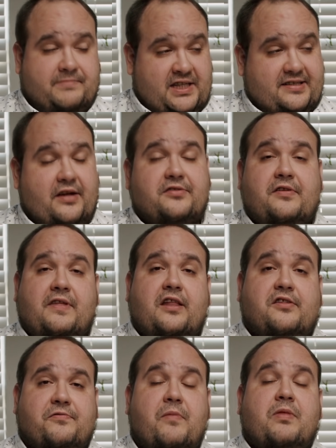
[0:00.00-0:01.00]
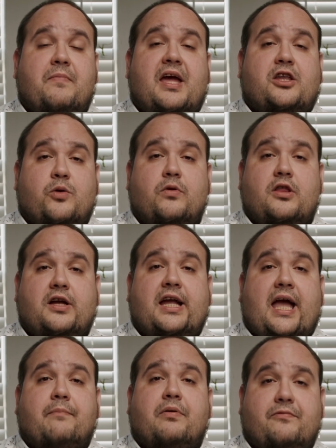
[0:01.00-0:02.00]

He tells you that it's from the man you were looking at